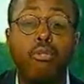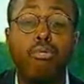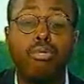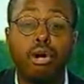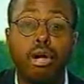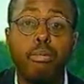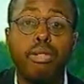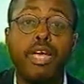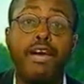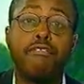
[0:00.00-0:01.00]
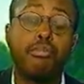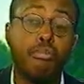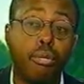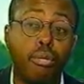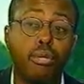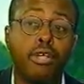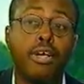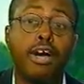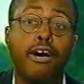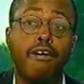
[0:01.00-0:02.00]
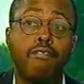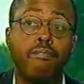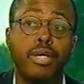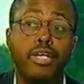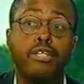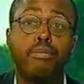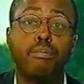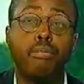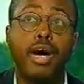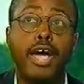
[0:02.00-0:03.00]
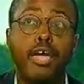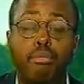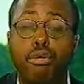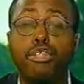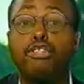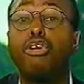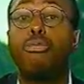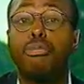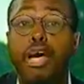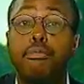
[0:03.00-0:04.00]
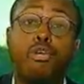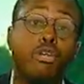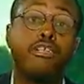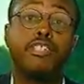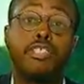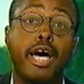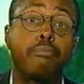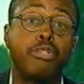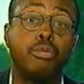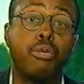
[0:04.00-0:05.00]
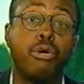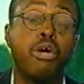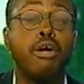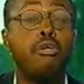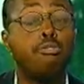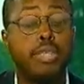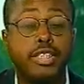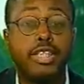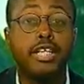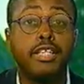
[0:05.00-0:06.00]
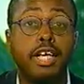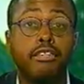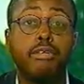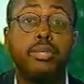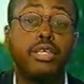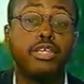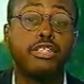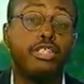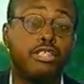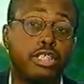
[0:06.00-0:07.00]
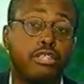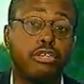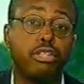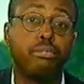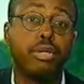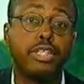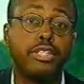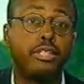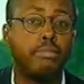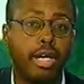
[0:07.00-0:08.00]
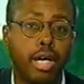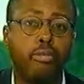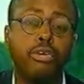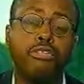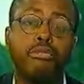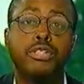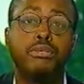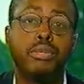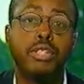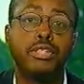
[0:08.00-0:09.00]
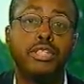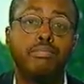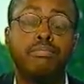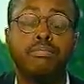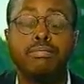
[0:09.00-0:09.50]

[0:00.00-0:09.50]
will probably have the burden of being a person who could have stopped this war, but said nothing because he just told the president, "I'm with you, Mr. President."